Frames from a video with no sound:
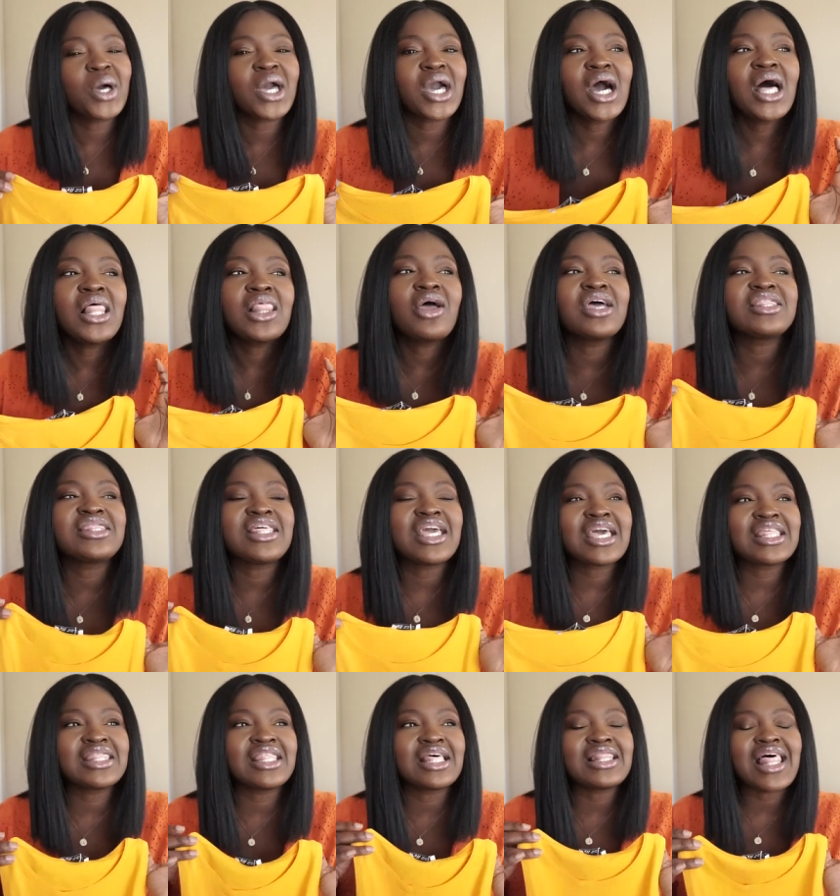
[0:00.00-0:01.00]
with color. I think
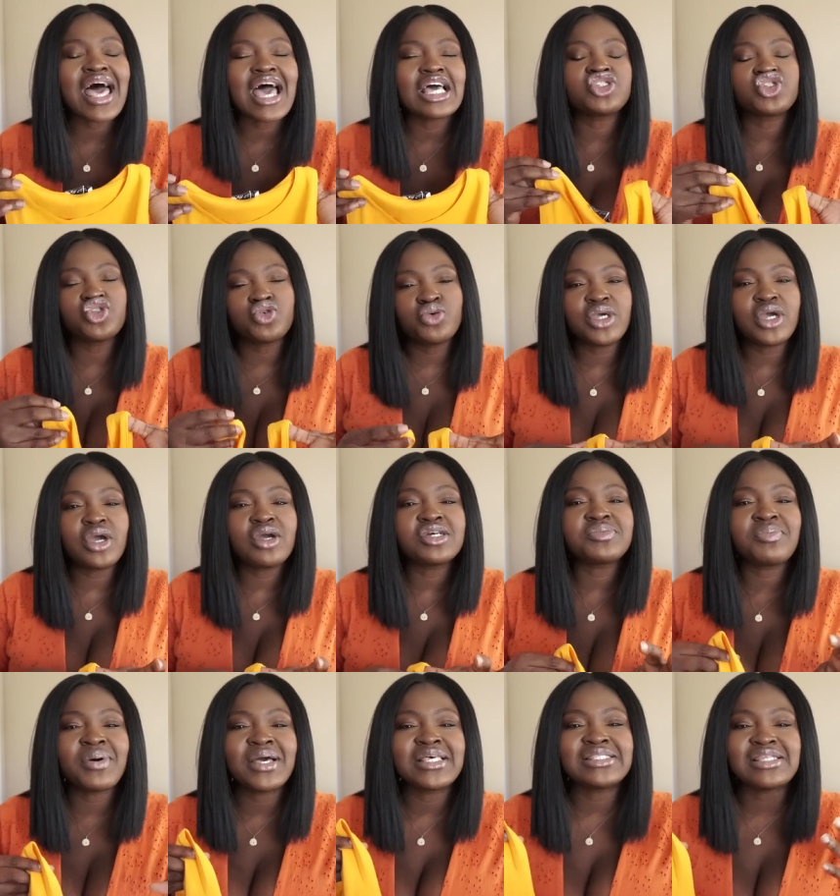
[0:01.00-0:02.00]
in the last two years,
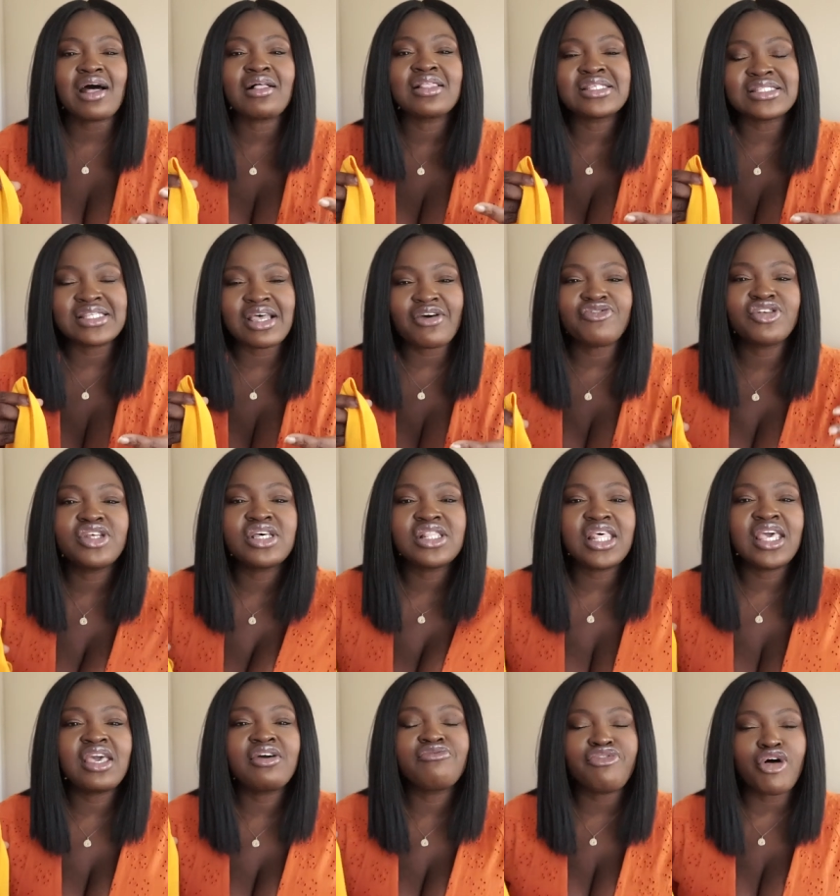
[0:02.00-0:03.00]
my style has
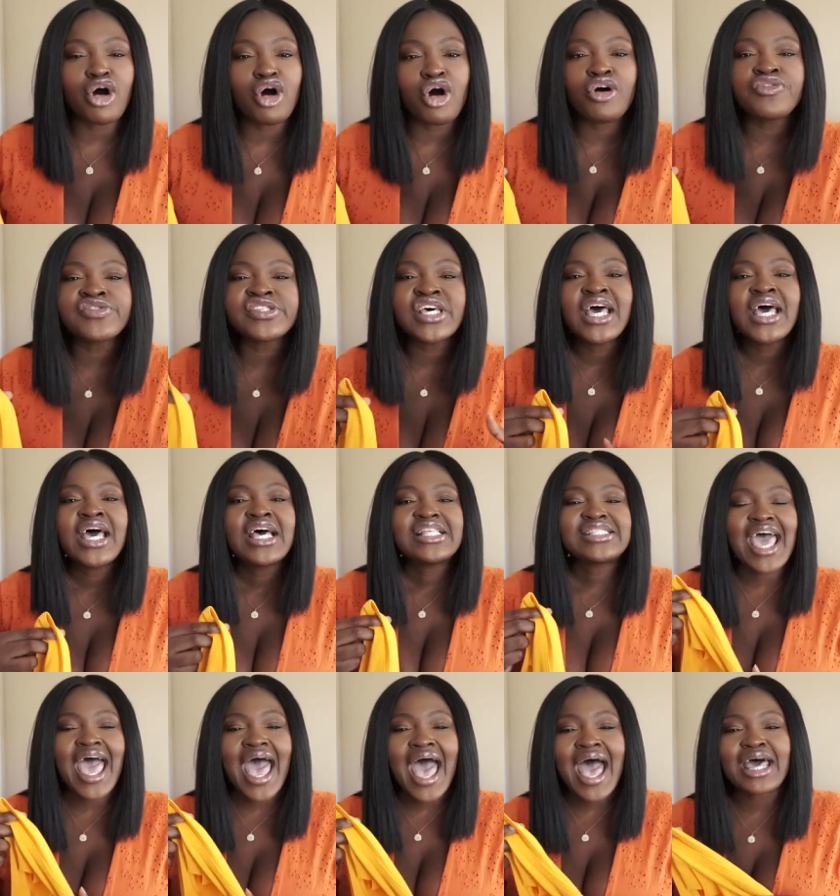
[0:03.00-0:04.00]
definitely evolved
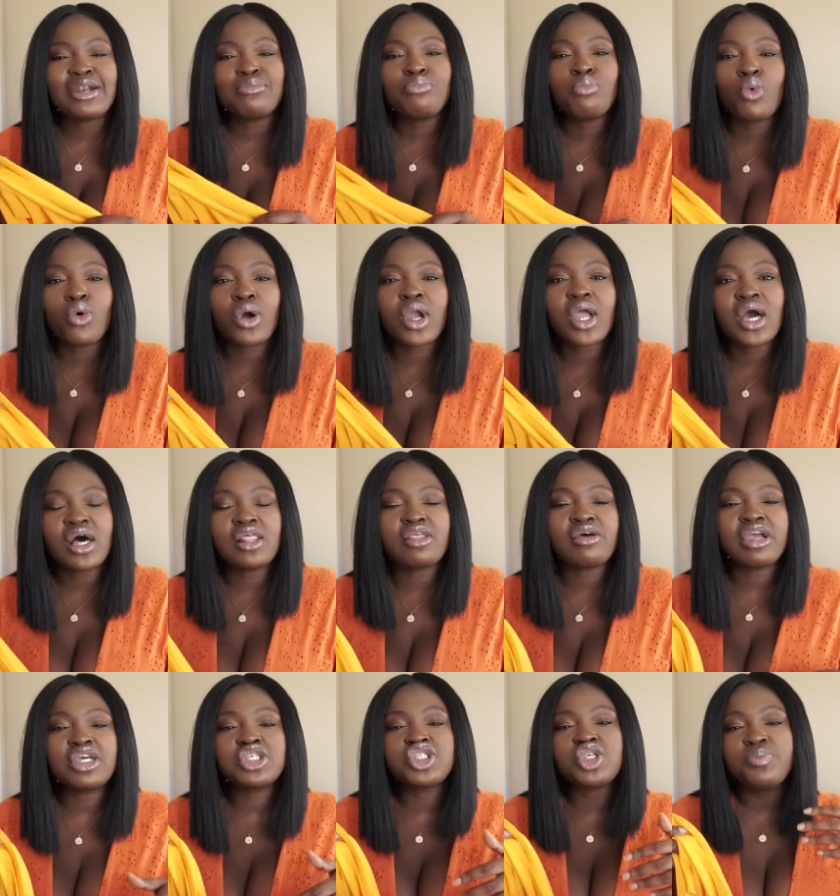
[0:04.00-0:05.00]
to add more color.
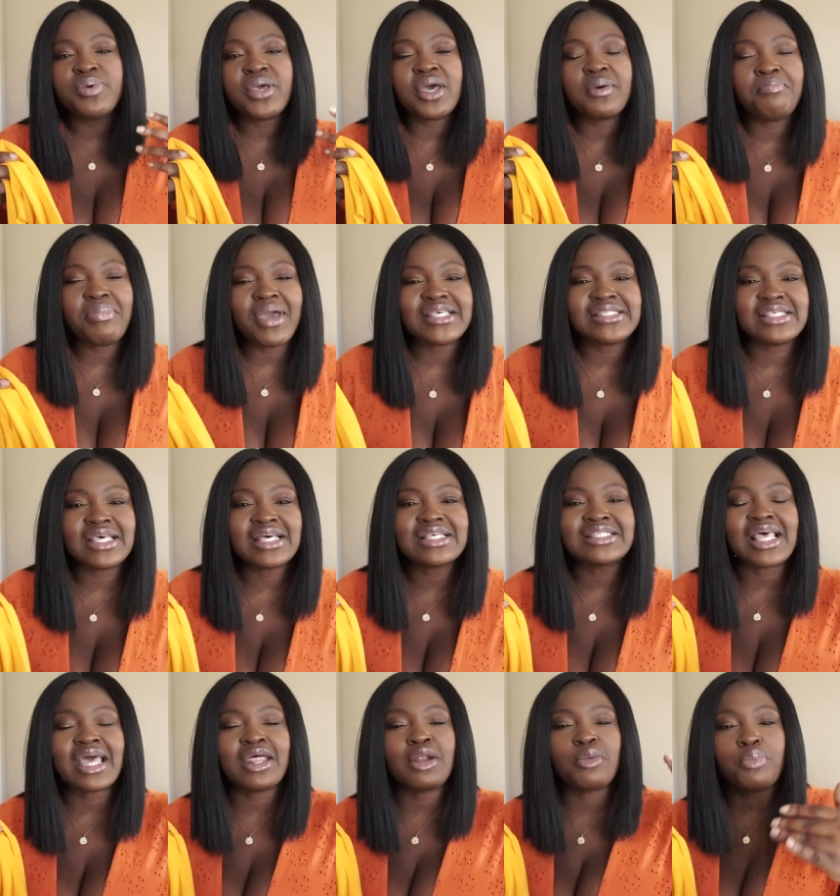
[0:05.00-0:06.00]
I used to be a basics
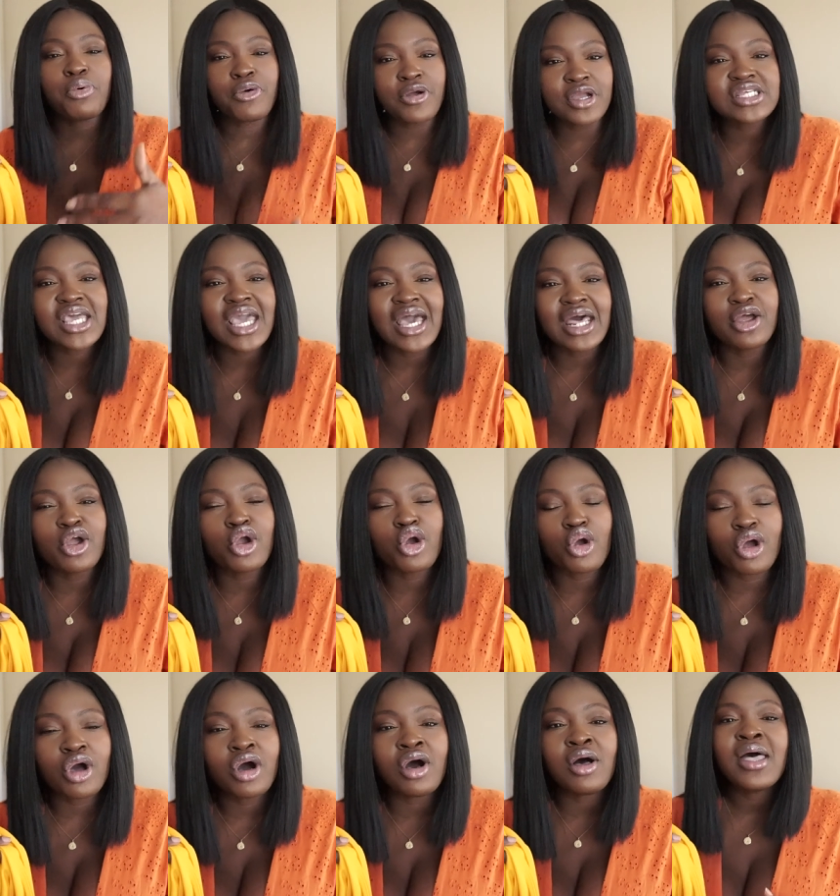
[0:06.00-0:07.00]
and a print kind of
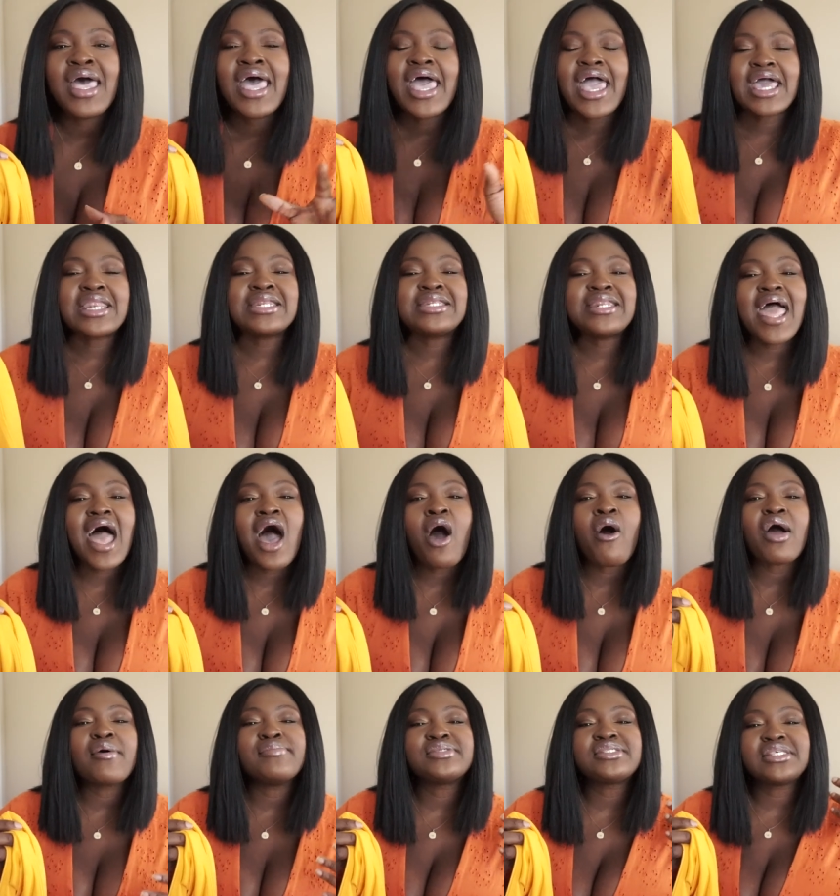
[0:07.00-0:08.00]
girl, and now
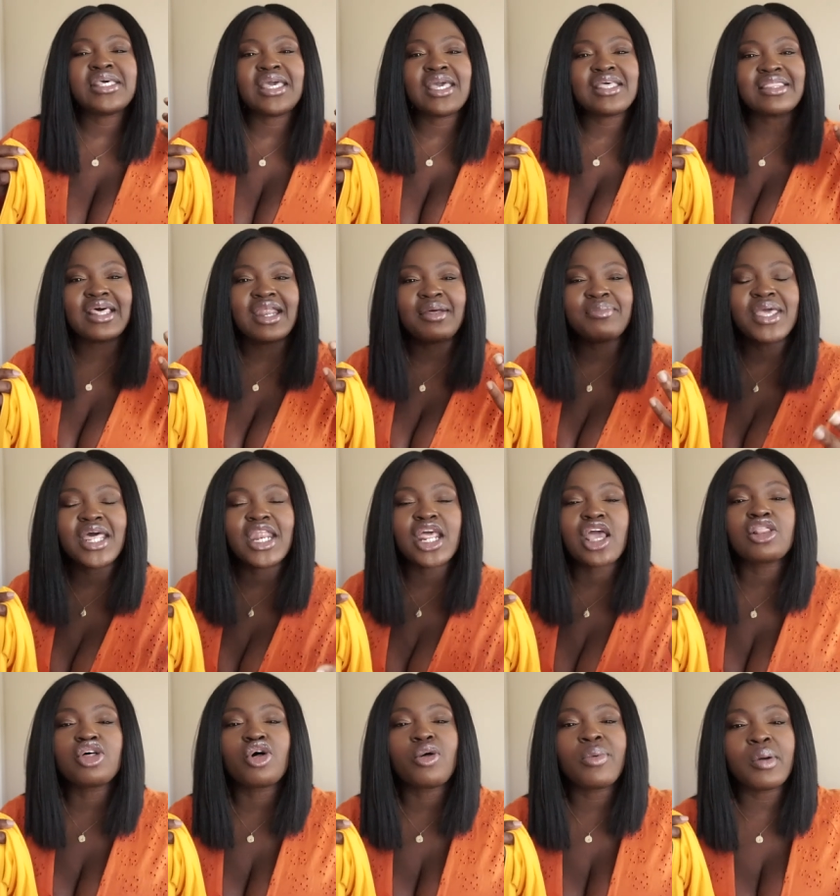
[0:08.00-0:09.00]
I'm seeing that I'm getting
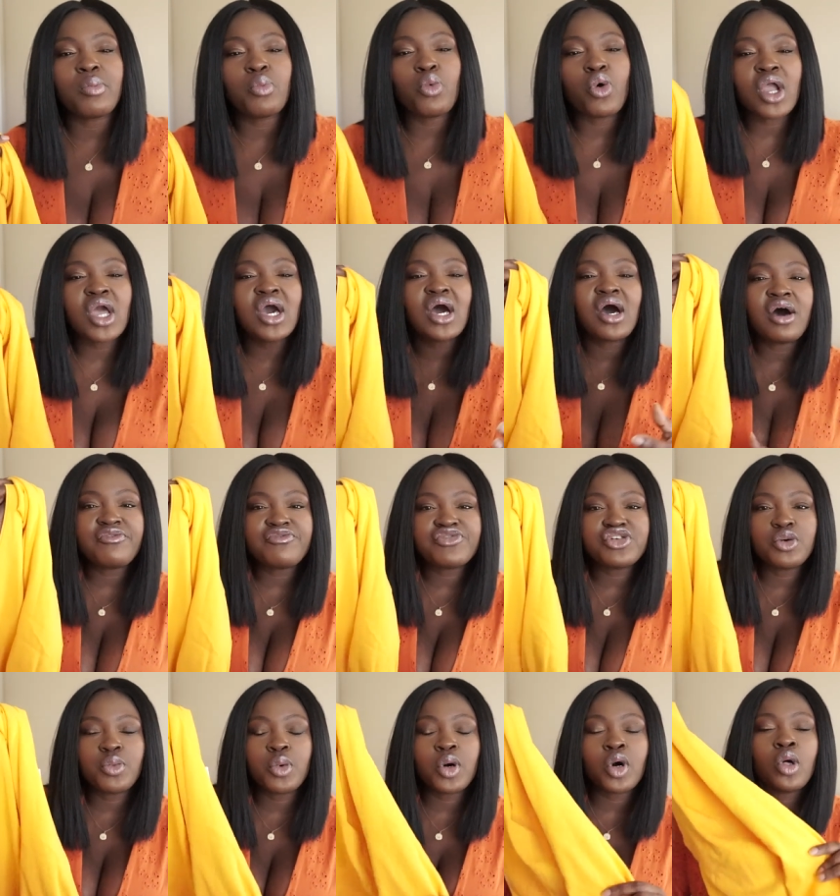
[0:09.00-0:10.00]
a little bit more
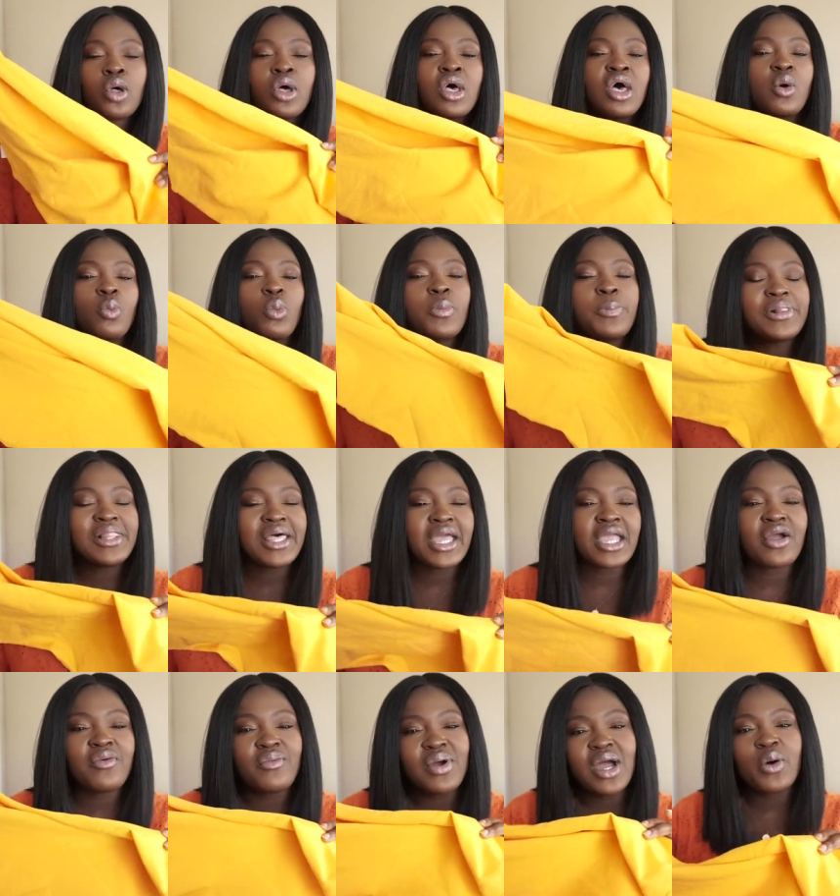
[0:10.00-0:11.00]
comfortable with
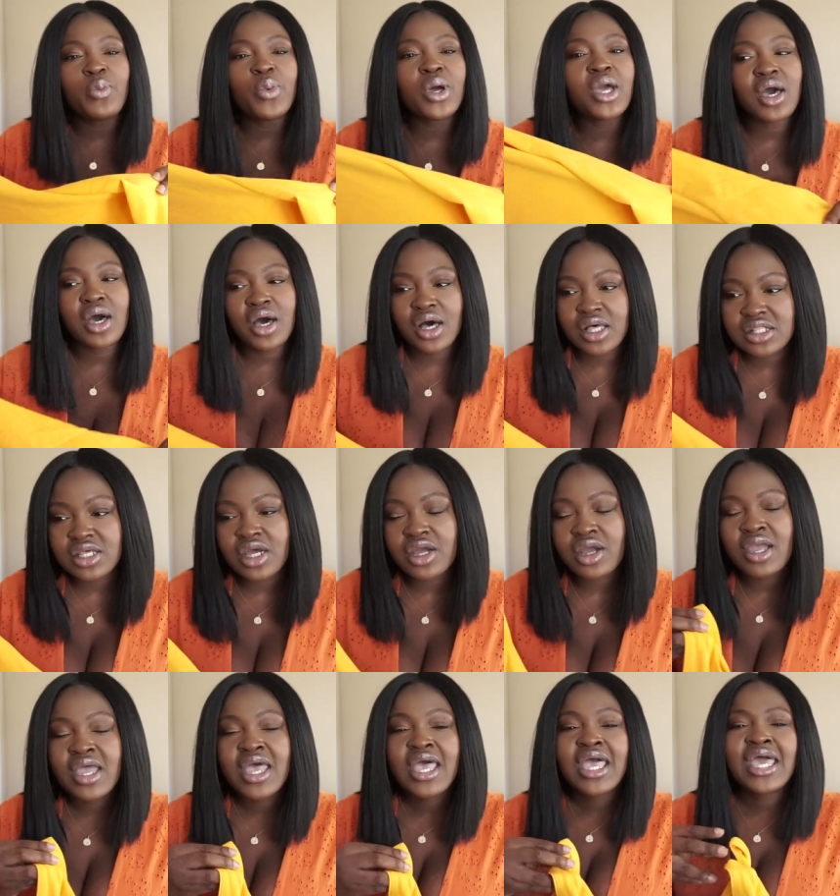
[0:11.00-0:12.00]
playing around with
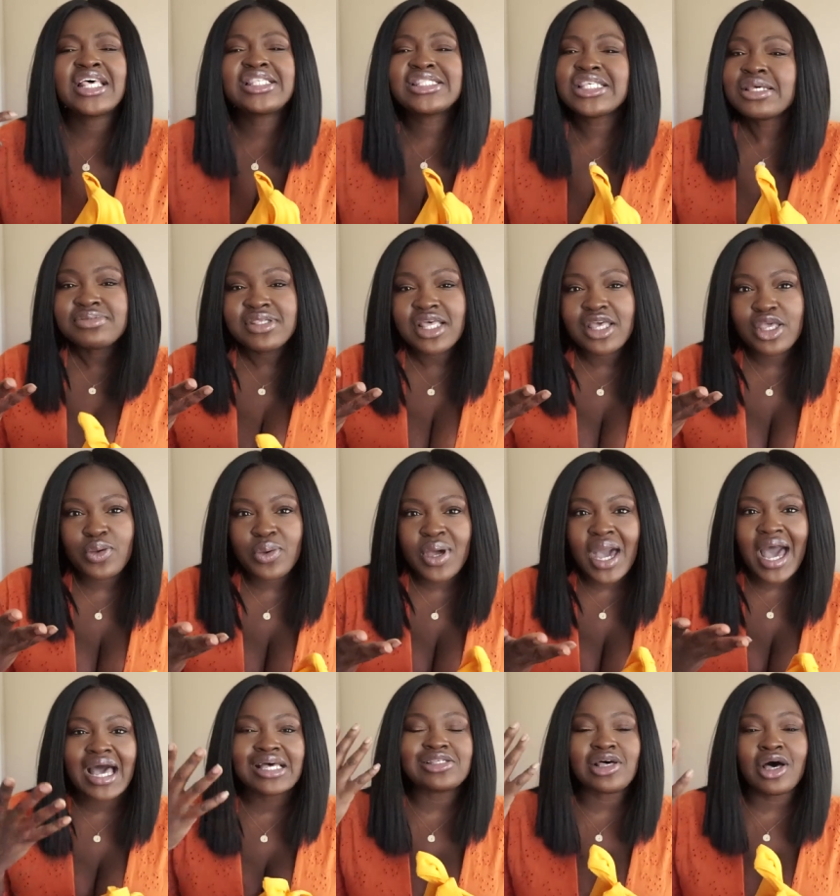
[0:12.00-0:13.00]
color. And it seems that you
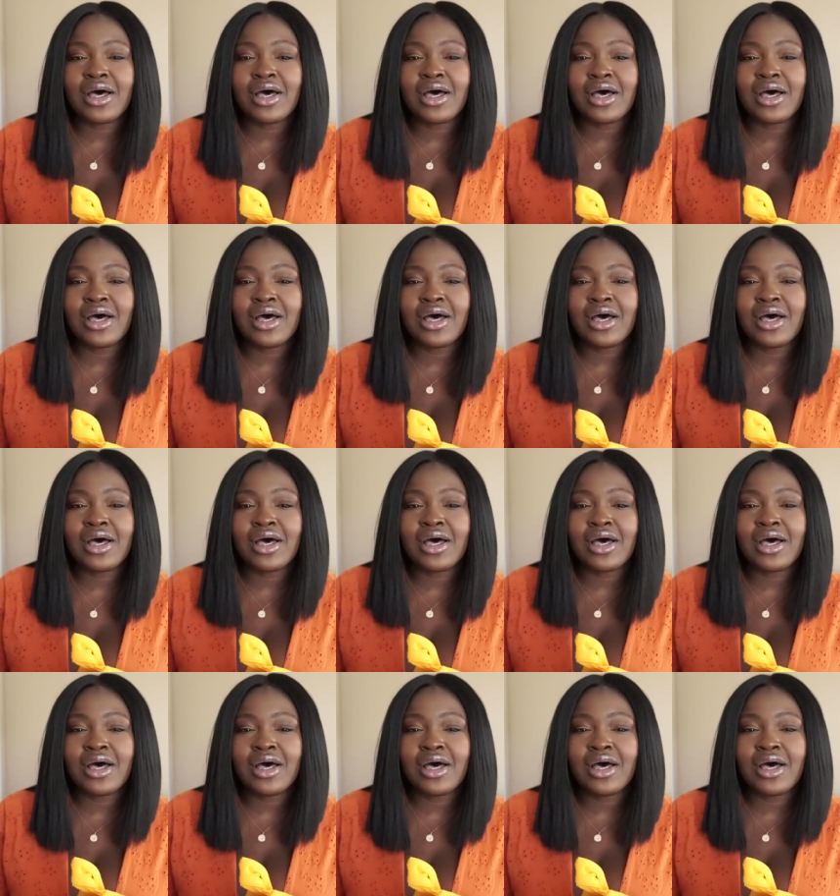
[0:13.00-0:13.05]
guys,